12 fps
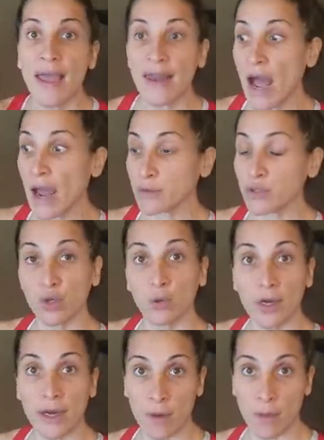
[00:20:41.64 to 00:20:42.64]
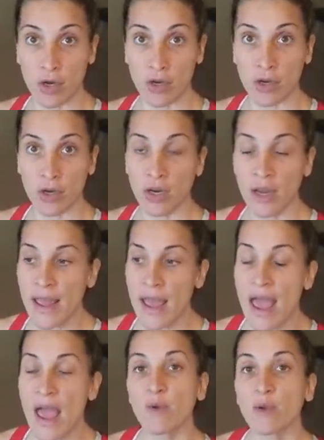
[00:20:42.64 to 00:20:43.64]
and I was her workout partner.
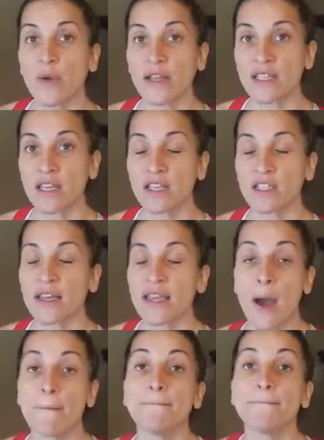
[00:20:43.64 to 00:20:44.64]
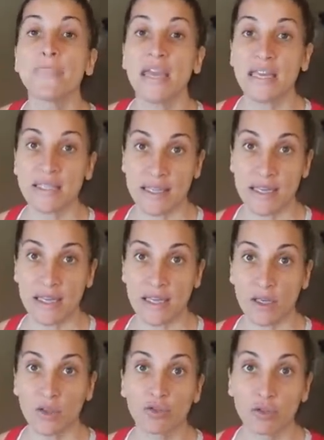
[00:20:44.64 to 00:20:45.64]
And we went to this
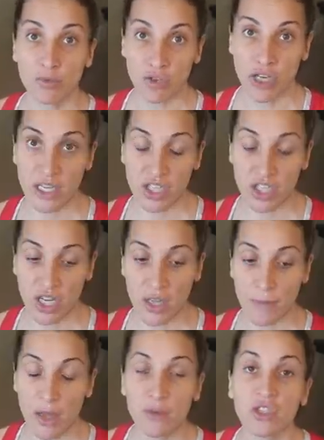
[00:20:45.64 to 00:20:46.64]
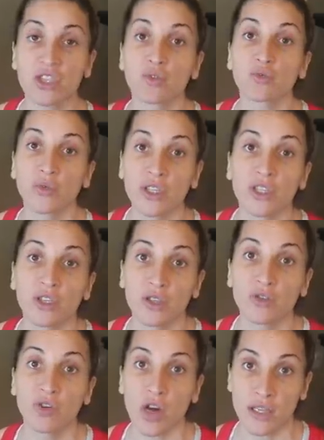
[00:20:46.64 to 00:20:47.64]
amazing group training gym. It was just a really
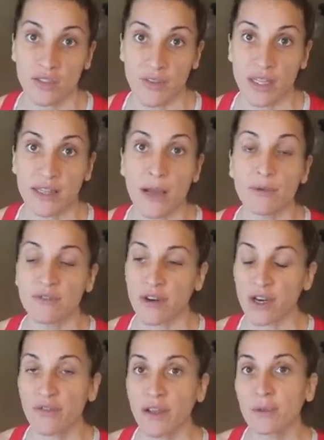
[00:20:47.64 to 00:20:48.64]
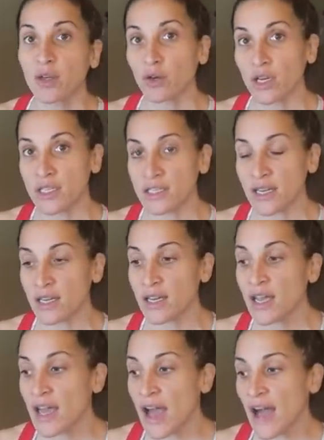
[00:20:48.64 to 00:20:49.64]
good CrossFit that was very family oriented.
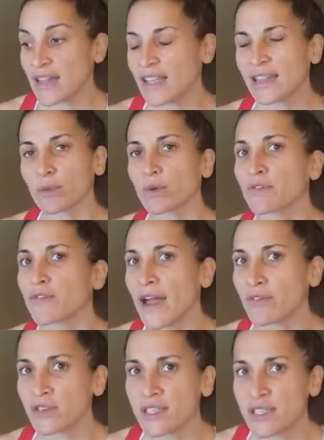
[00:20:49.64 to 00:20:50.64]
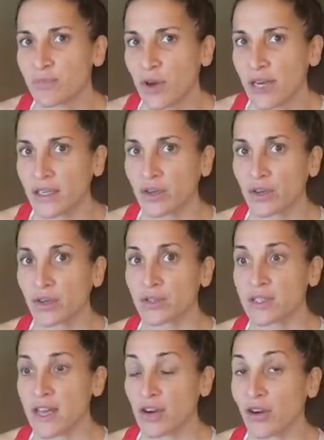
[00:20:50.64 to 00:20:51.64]
I think there were five or six pregnant
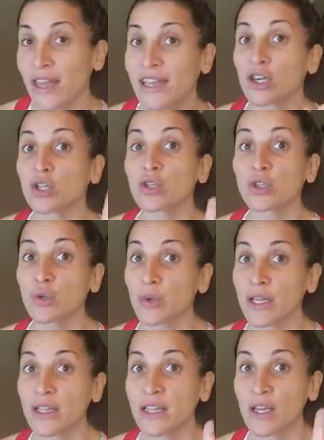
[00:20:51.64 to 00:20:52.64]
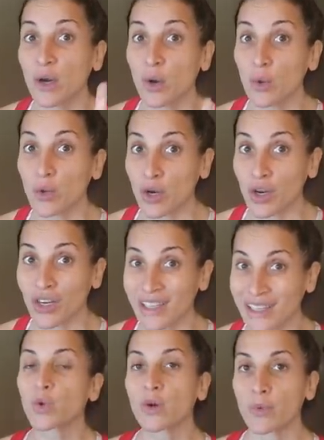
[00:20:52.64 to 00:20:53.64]
girls there, including the owner,
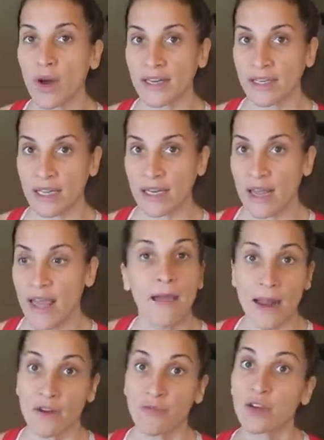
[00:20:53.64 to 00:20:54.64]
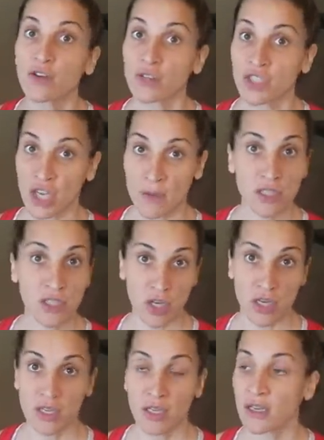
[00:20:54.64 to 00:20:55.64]
were pregnant. Not every gym is
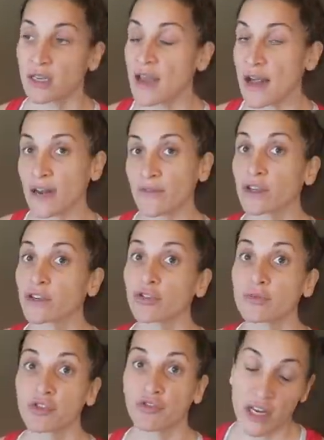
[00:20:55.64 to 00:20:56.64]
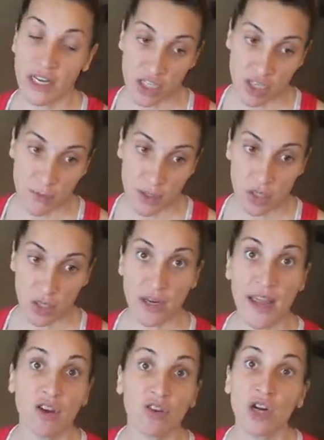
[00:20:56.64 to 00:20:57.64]
good. Not every group training gym is
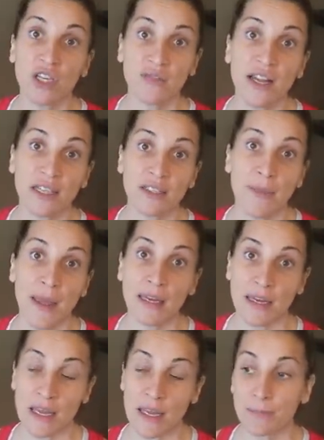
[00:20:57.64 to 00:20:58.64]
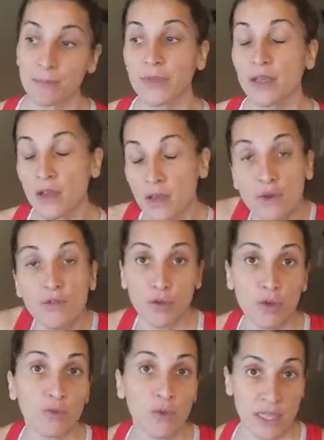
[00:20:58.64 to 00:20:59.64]
good. And CrossFit has a bad name
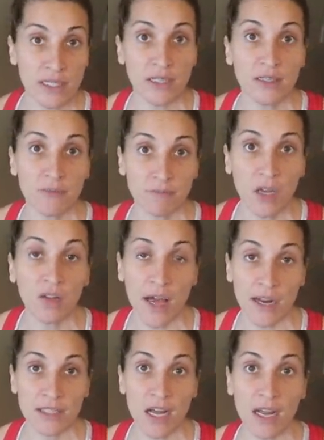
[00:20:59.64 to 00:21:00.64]
for a reason a lot of